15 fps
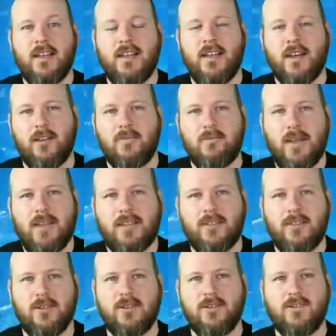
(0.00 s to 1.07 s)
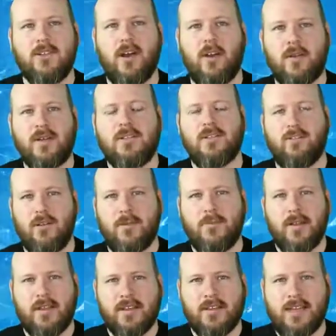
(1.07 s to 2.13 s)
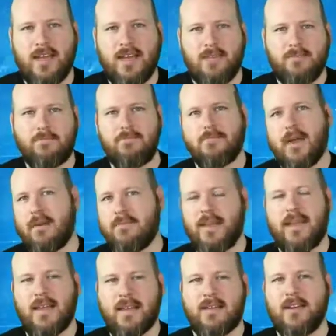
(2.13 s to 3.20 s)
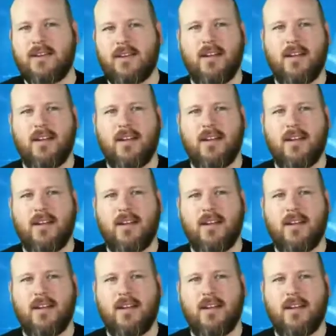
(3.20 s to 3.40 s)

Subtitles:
you know, make students go into crippling debt by paying their